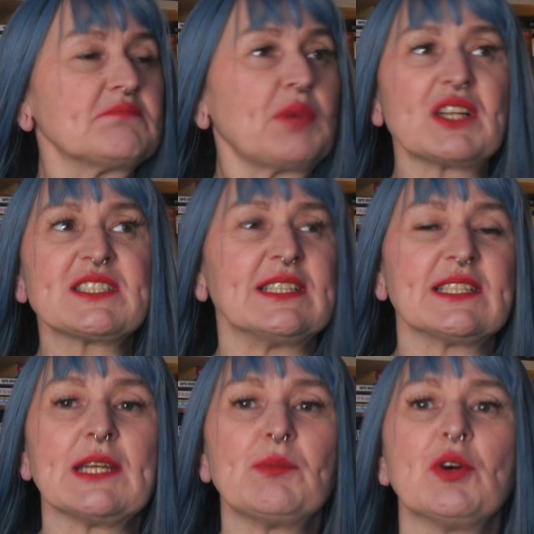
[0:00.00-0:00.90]
but I didn't
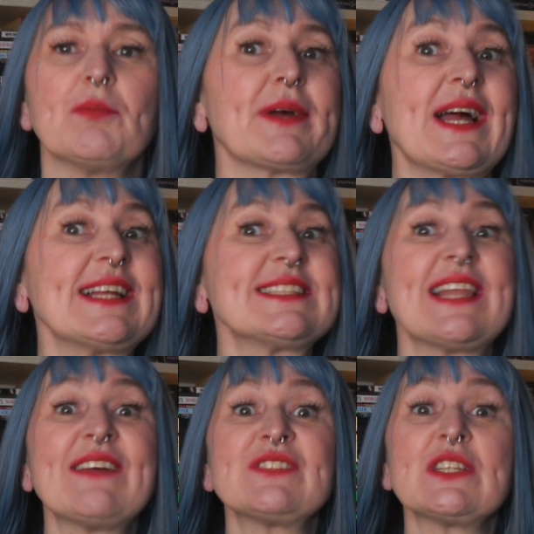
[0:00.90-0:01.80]
keep up and
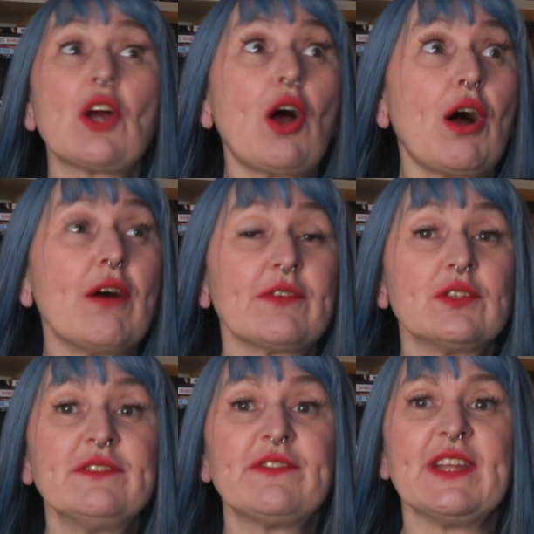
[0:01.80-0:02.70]
left it half
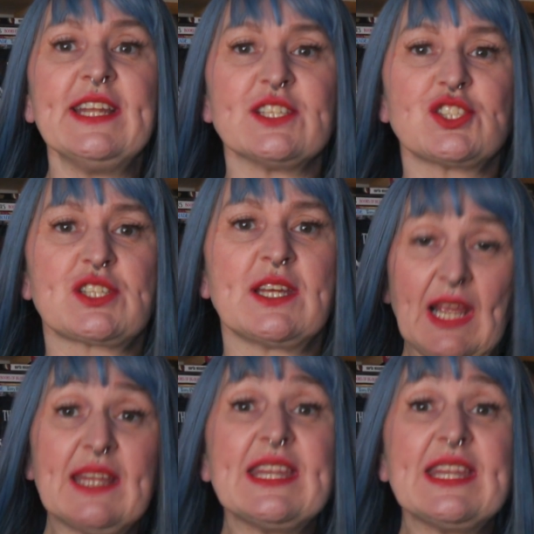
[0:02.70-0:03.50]
unfinished.